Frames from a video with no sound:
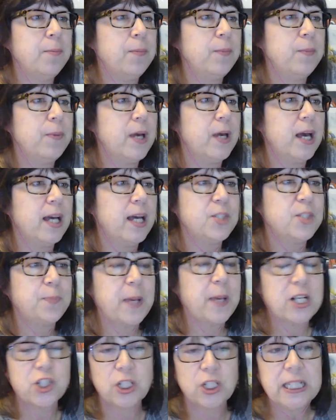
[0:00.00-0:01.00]
a
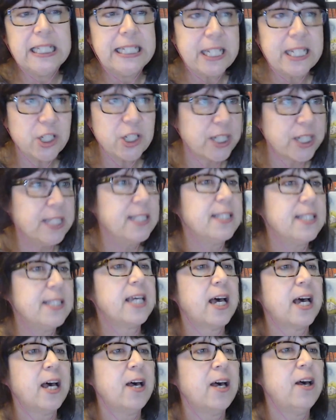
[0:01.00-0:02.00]
special editions
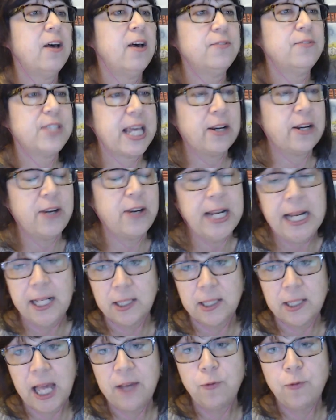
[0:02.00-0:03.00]
of Saturday Night
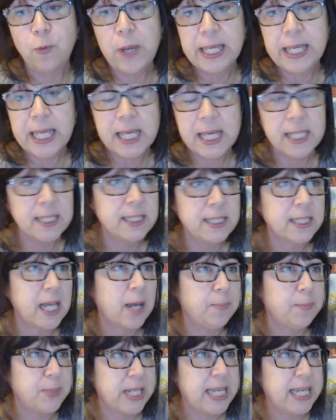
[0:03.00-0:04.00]
Live weekend
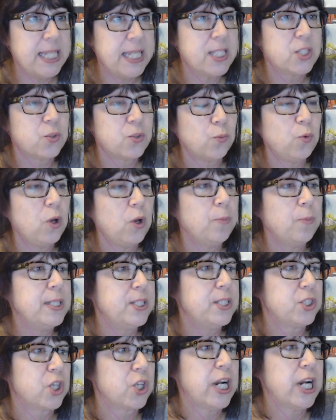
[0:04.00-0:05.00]
updates will
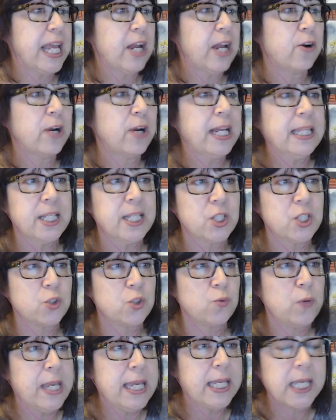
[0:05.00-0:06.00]
start airing this
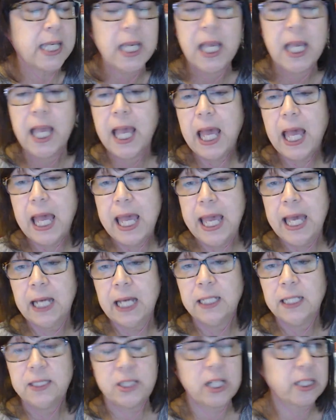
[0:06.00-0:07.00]
week, and
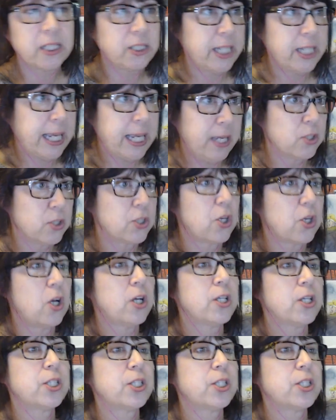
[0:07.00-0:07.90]
DuckTales also